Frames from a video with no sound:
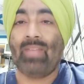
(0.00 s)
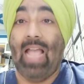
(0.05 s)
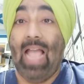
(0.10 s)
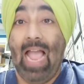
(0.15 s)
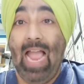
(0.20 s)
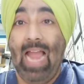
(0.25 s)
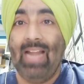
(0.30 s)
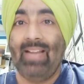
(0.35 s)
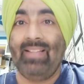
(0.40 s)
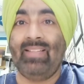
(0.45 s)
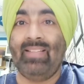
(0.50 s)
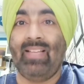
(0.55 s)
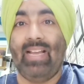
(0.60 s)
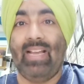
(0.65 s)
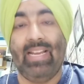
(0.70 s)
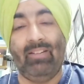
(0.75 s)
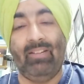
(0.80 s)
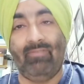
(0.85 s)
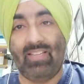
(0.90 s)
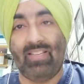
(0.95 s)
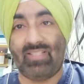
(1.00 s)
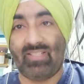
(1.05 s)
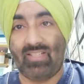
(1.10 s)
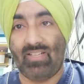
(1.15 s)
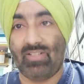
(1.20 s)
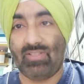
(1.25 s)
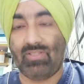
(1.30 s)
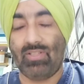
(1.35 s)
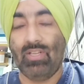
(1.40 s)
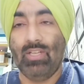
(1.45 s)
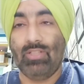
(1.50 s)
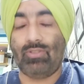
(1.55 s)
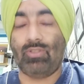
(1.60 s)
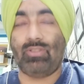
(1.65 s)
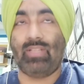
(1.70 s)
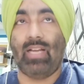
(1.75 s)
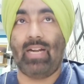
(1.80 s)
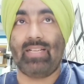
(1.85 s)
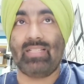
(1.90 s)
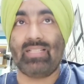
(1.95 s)
and the investors. So
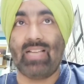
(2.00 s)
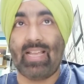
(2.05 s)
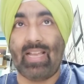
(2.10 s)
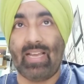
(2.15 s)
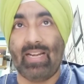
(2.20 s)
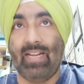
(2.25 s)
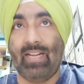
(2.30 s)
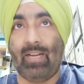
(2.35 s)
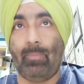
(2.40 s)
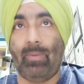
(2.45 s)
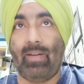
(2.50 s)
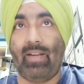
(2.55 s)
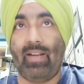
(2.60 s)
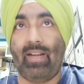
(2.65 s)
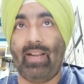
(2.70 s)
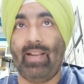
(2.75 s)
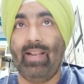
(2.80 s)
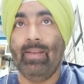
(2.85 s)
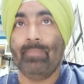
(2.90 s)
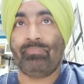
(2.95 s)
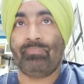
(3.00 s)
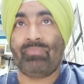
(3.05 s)
that is like an intermediary.